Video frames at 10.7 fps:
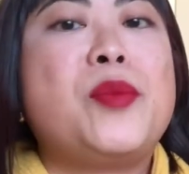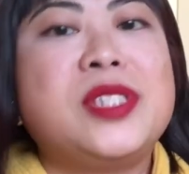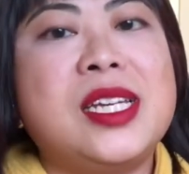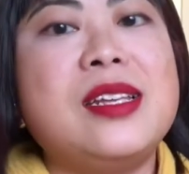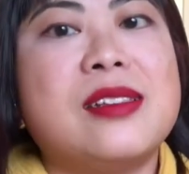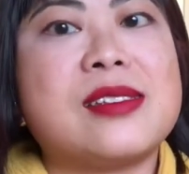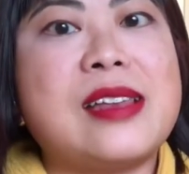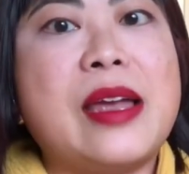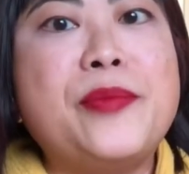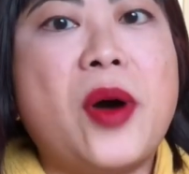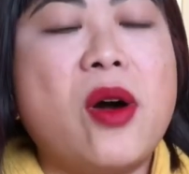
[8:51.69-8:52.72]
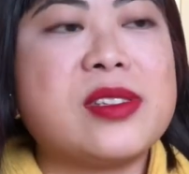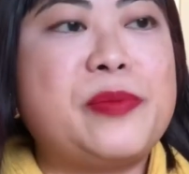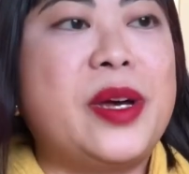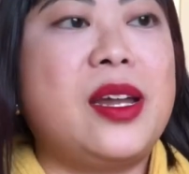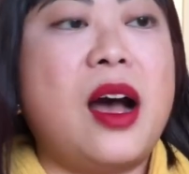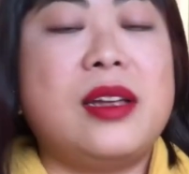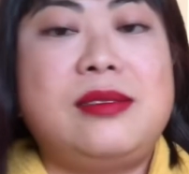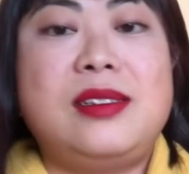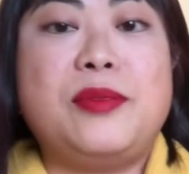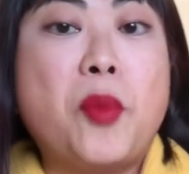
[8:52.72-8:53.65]
put it in the same box, but I
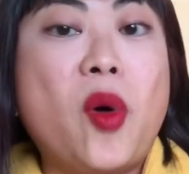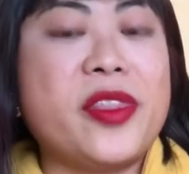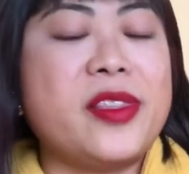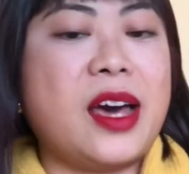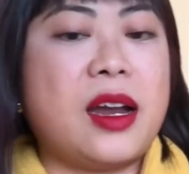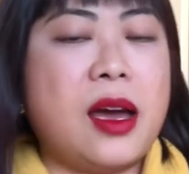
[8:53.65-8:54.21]
did more than that.